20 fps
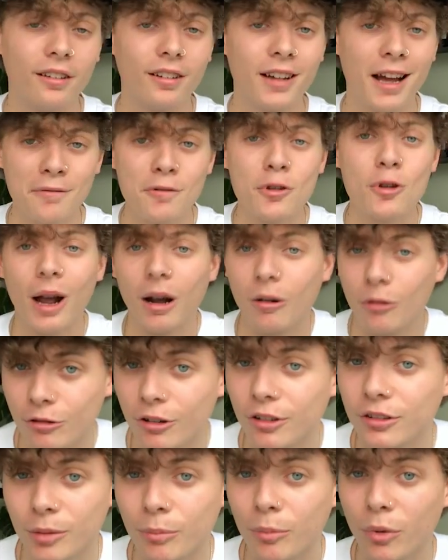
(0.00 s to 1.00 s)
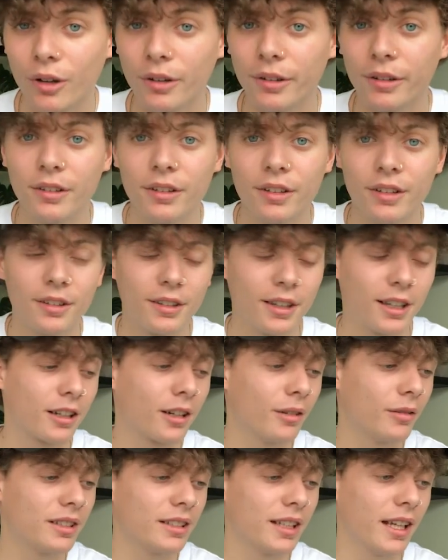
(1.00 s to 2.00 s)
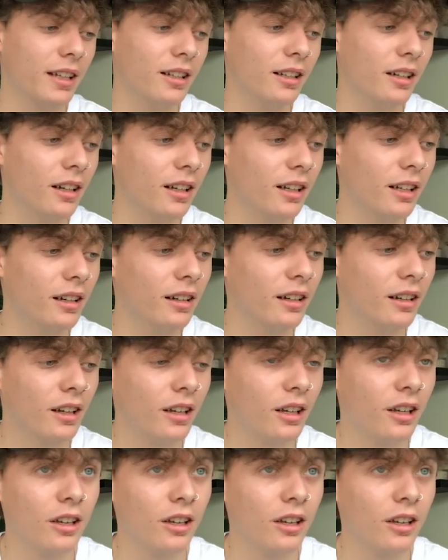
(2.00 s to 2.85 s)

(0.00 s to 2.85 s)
Have you outgrown the pond? Like I was saying earlier.